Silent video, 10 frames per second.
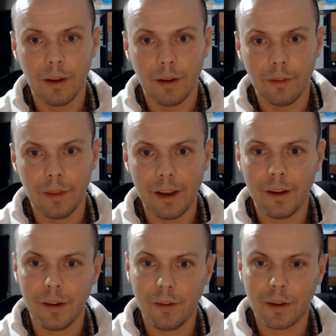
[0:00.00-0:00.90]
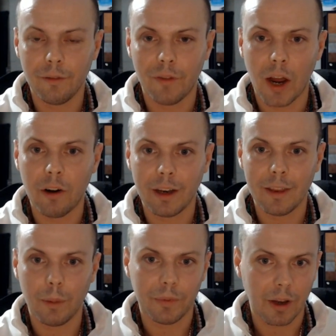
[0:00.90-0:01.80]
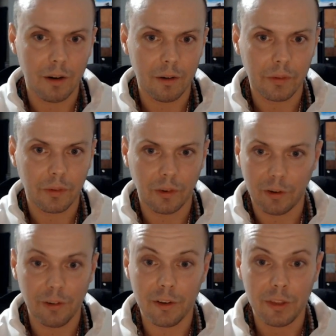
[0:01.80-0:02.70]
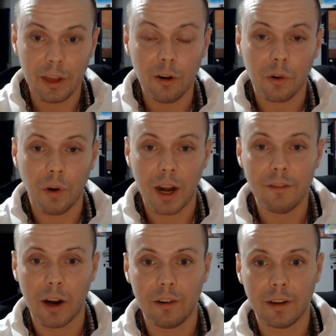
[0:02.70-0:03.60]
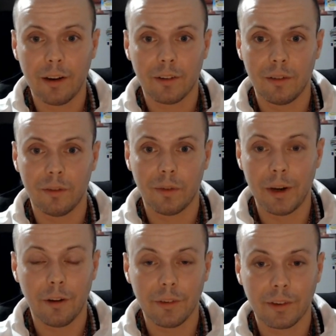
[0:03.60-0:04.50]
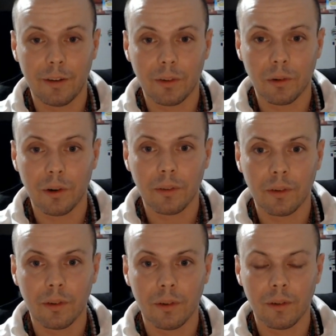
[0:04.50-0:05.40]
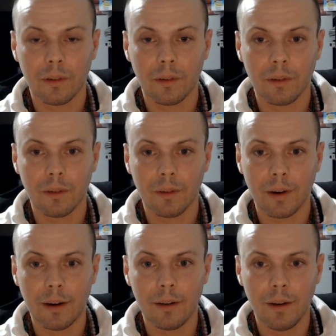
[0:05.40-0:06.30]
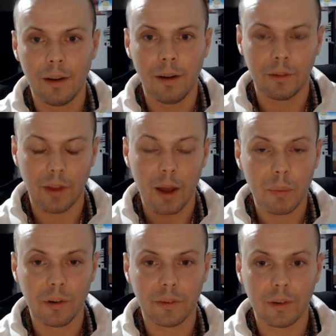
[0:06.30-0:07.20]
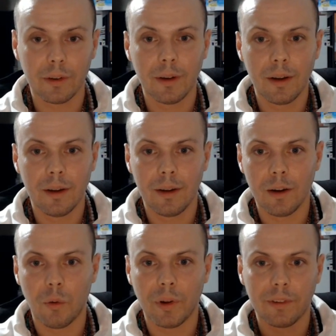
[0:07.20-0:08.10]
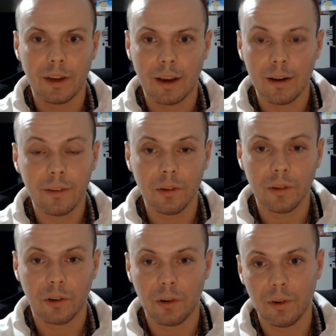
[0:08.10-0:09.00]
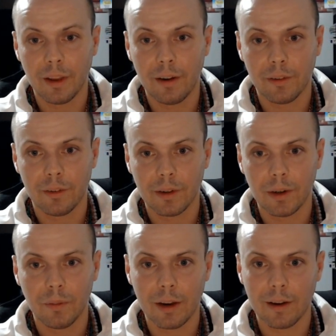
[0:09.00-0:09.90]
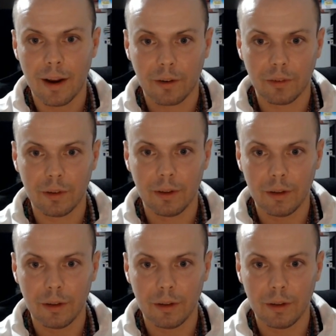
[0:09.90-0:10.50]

they can validate themselves. They don't crave validation from an outside source. Right? So that person, once they get into a good relationship, they can actually,